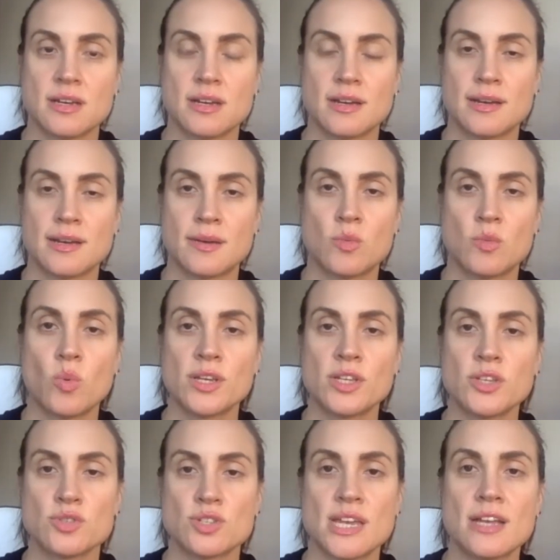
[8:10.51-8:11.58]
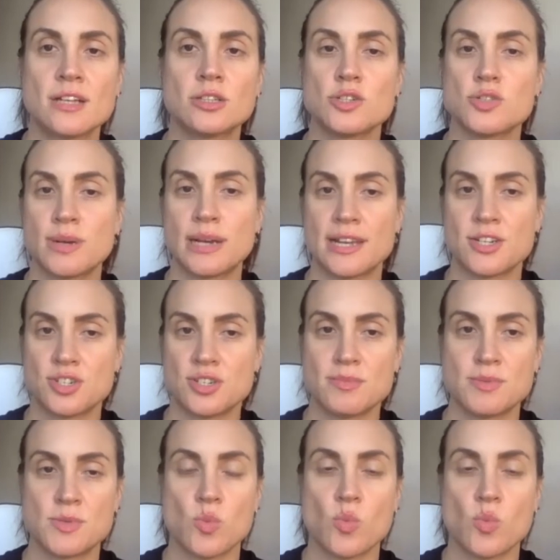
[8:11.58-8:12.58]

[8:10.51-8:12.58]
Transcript: Uh, when you say close relationships,